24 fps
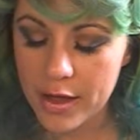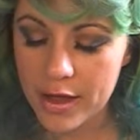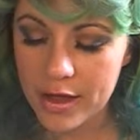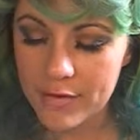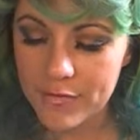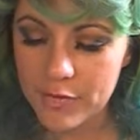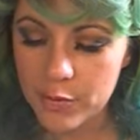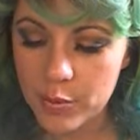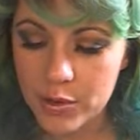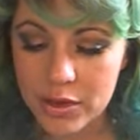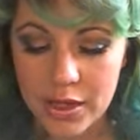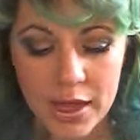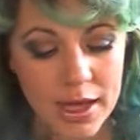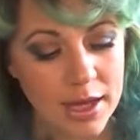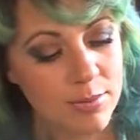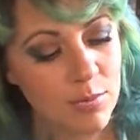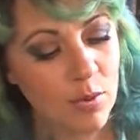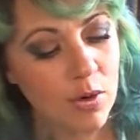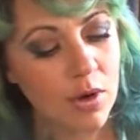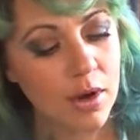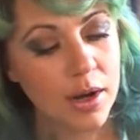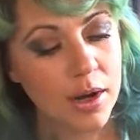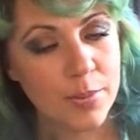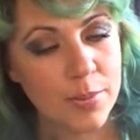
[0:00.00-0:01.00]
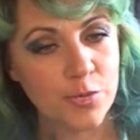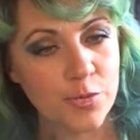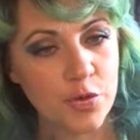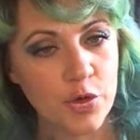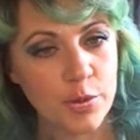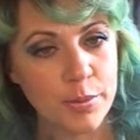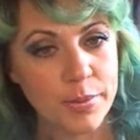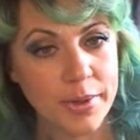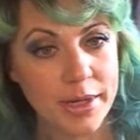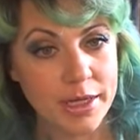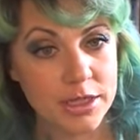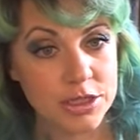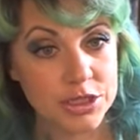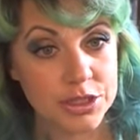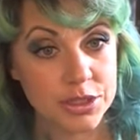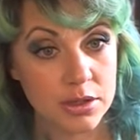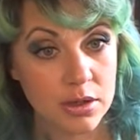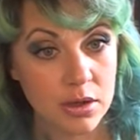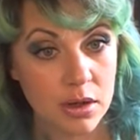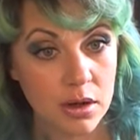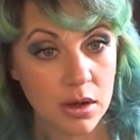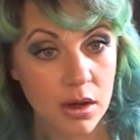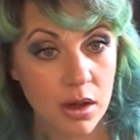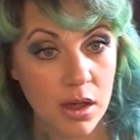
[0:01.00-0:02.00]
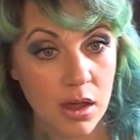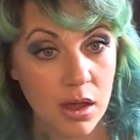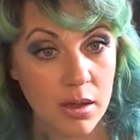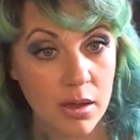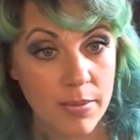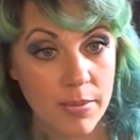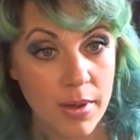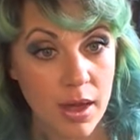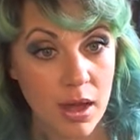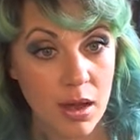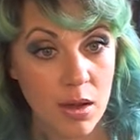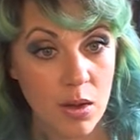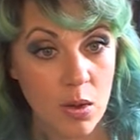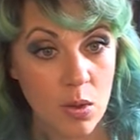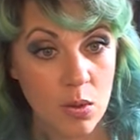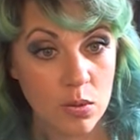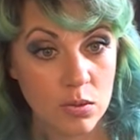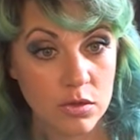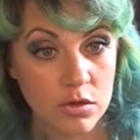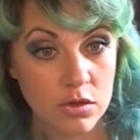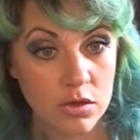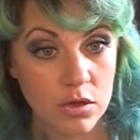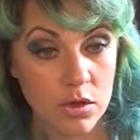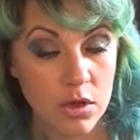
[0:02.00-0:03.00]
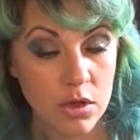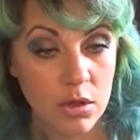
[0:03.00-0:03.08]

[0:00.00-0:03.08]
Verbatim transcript: if you would like more information about